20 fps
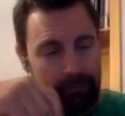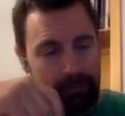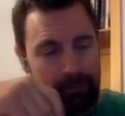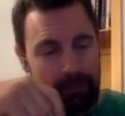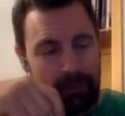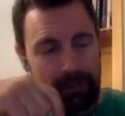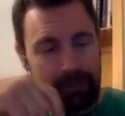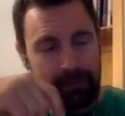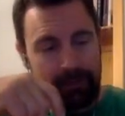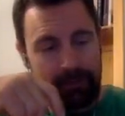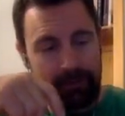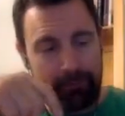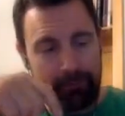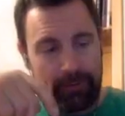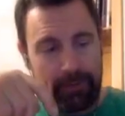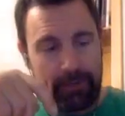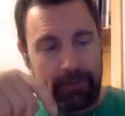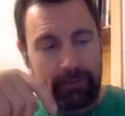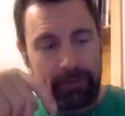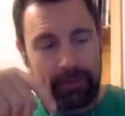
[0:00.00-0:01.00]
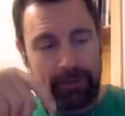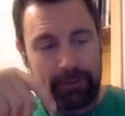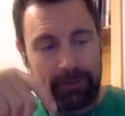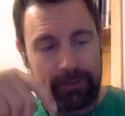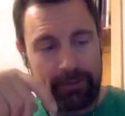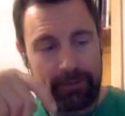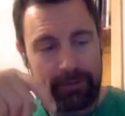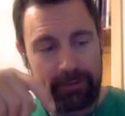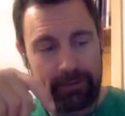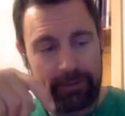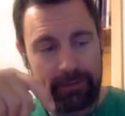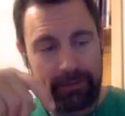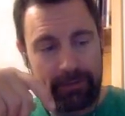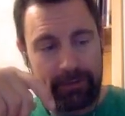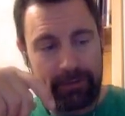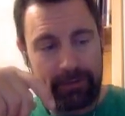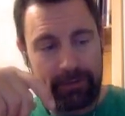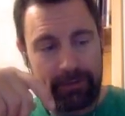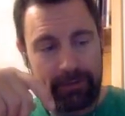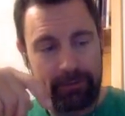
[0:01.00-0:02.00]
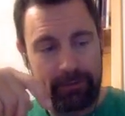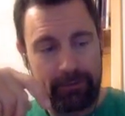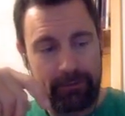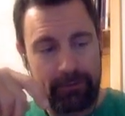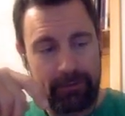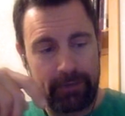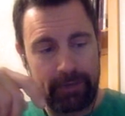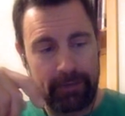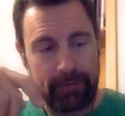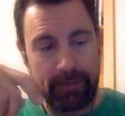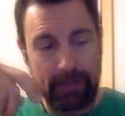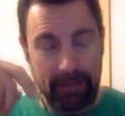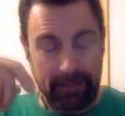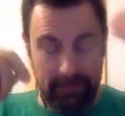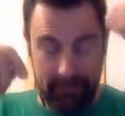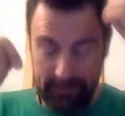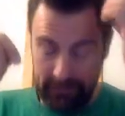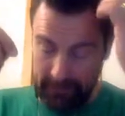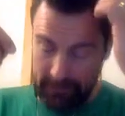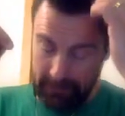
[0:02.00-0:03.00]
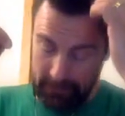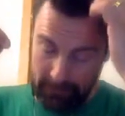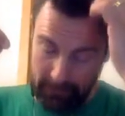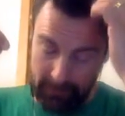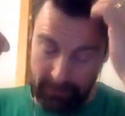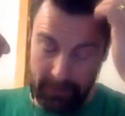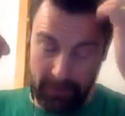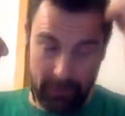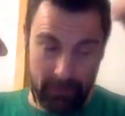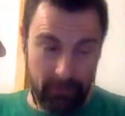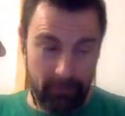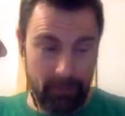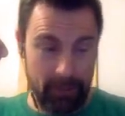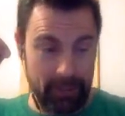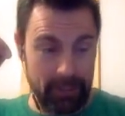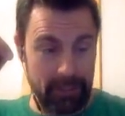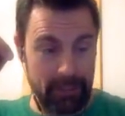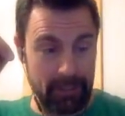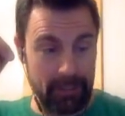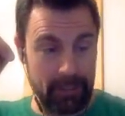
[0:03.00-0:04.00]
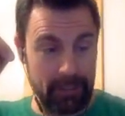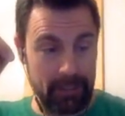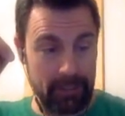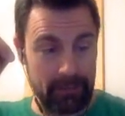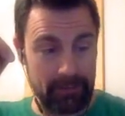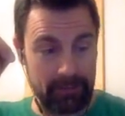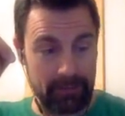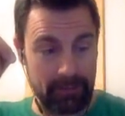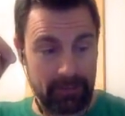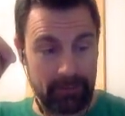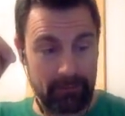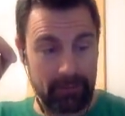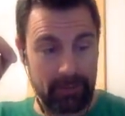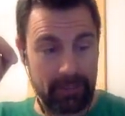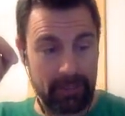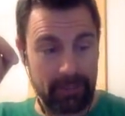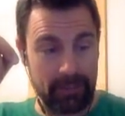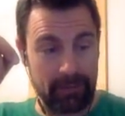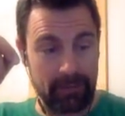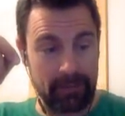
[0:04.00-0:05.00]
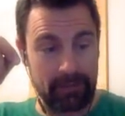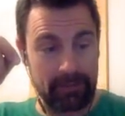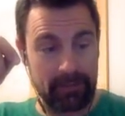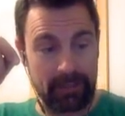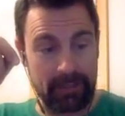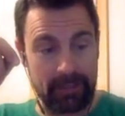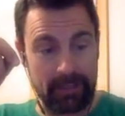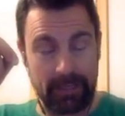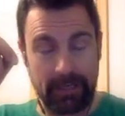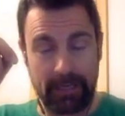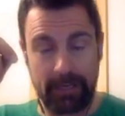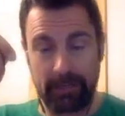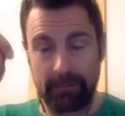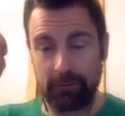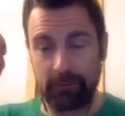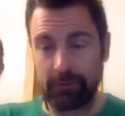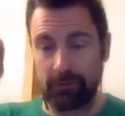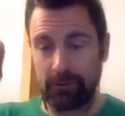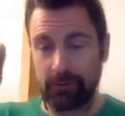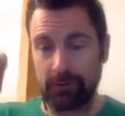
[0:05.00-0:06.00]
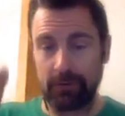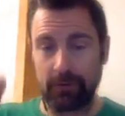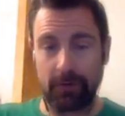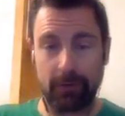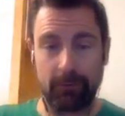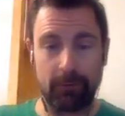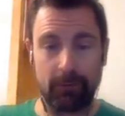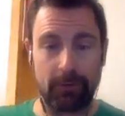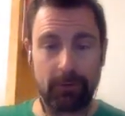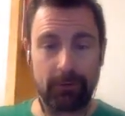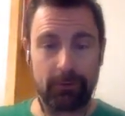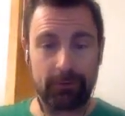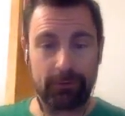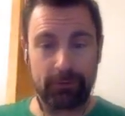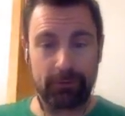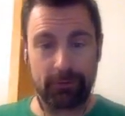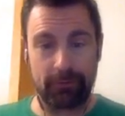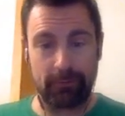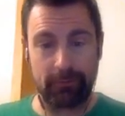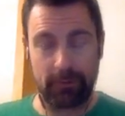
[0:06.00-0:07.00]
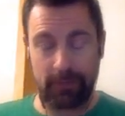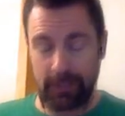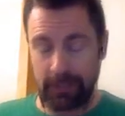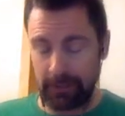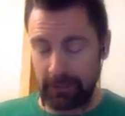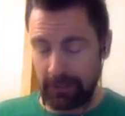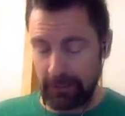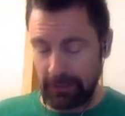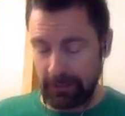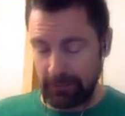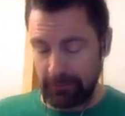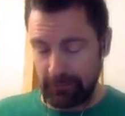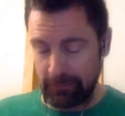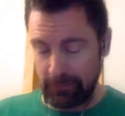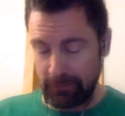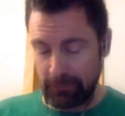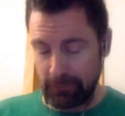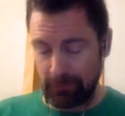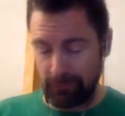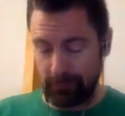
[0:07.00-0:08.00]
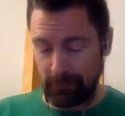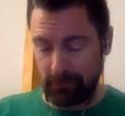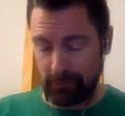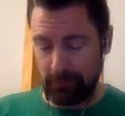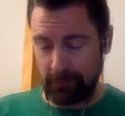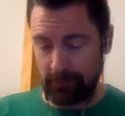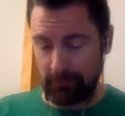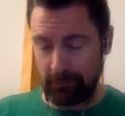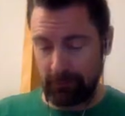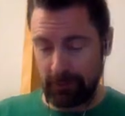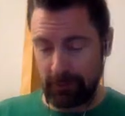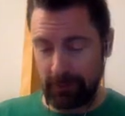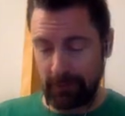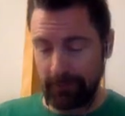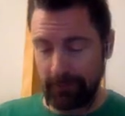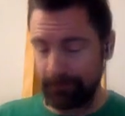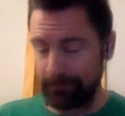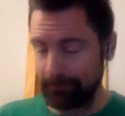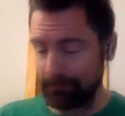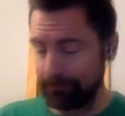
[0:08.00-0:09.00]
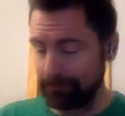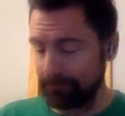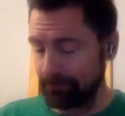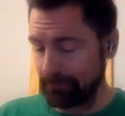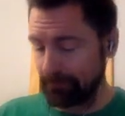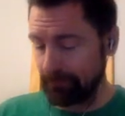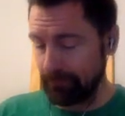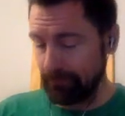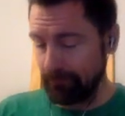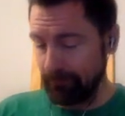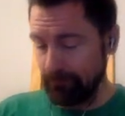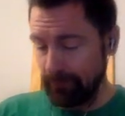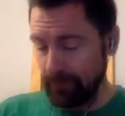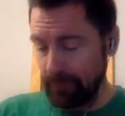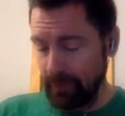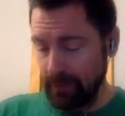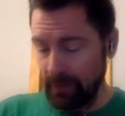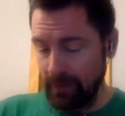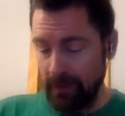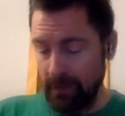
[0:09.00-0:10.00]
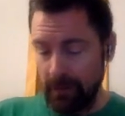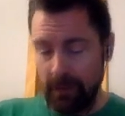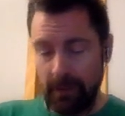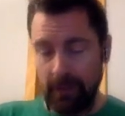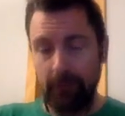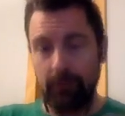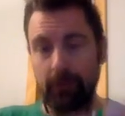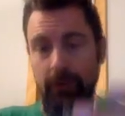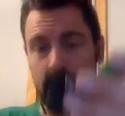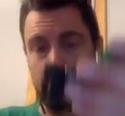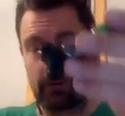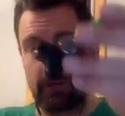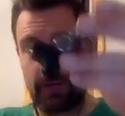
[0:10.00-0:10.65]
Lots of configurations to do there. That's, you know, theater rigging, stunt rigging, things like that. I'm sure arboriculture could find lots of uses for it as well. And we also